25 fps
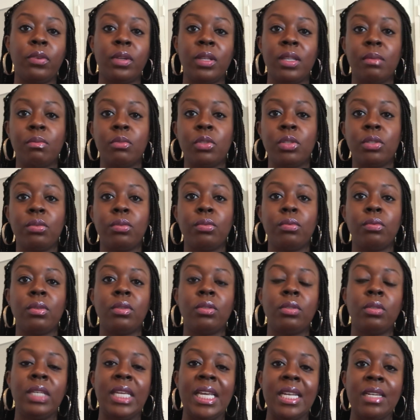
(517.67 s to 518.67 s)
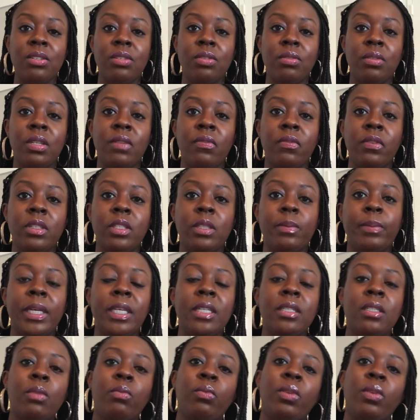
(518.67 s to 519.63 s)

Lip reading: for them to get into a different space.